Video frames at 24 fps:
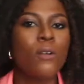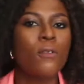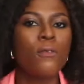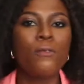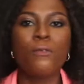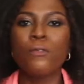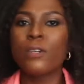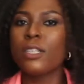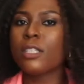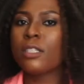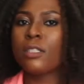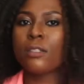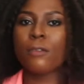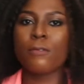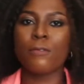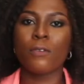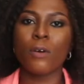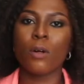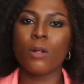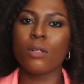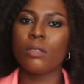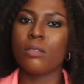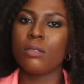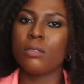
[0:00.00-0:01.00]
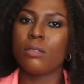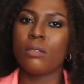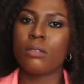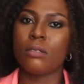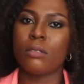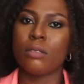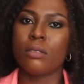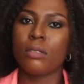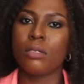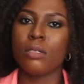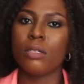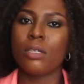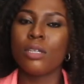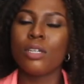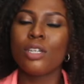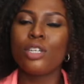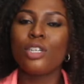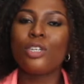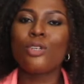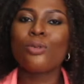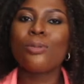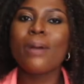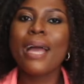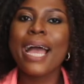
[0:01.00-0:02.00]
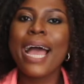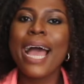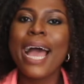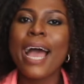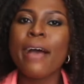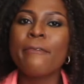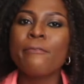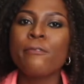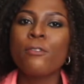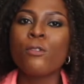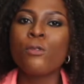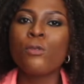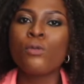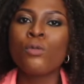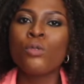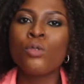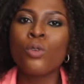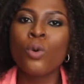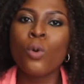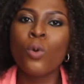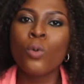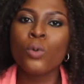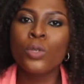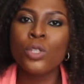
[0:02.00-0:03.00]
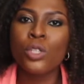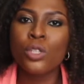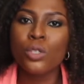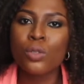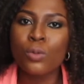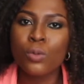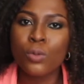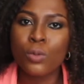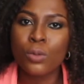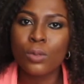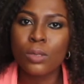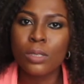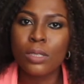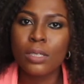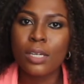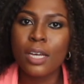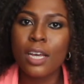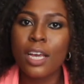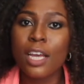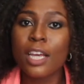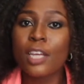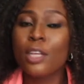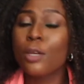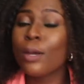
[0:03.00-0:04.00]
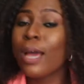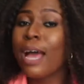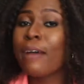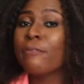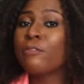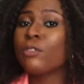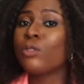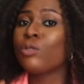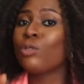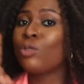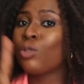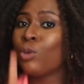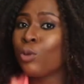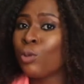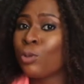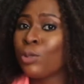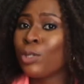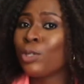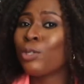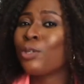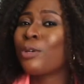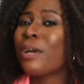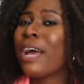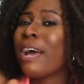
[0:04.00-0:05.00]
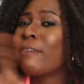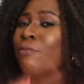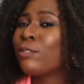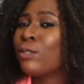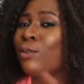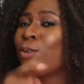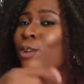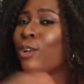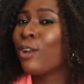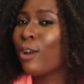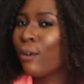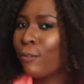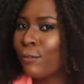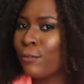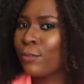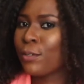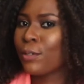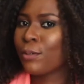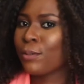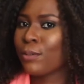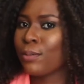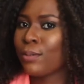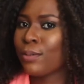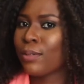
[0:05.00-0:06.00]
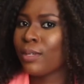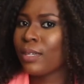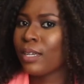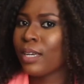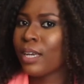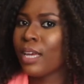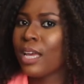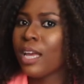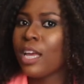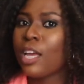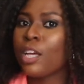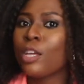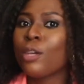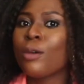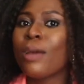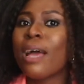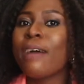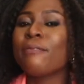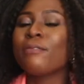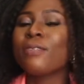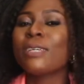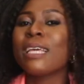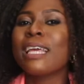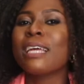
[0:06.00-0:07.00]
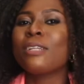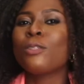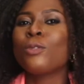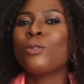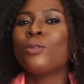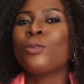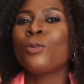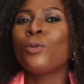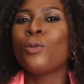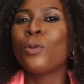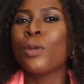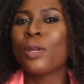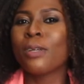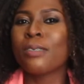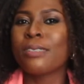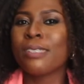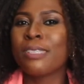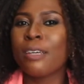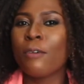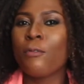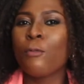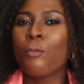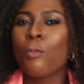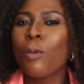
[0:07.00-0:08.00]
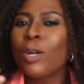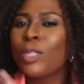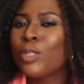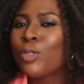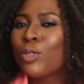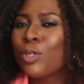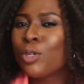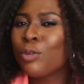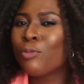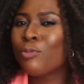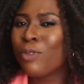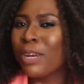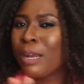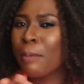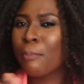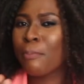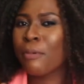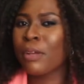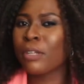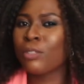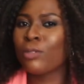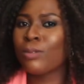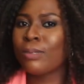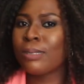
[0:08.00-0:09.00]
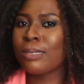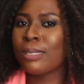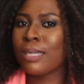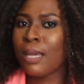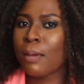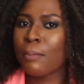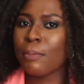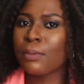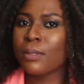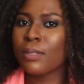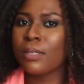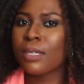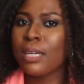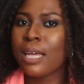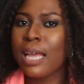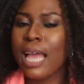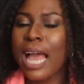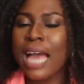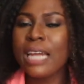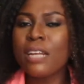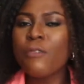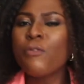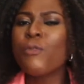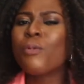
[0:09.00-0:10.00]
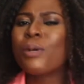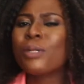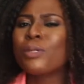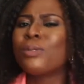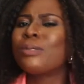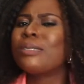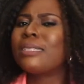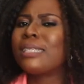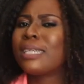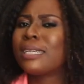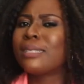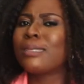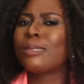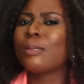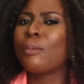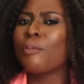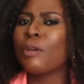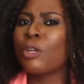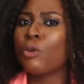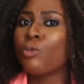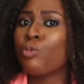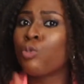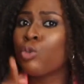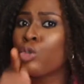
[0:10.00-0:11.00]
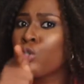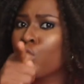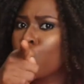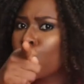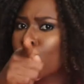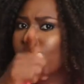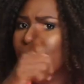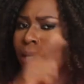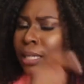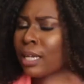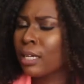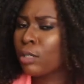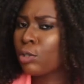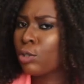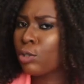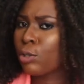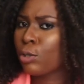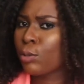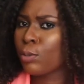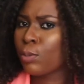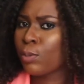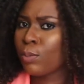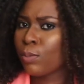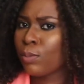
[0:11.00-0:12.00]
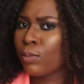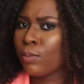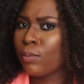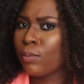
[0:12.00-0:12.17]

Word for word: First of all, you have to know you. You have to know you, you have to love you. You have to get to know yourself. What do you really bring to the table? And if you were to date somebody, would you date you?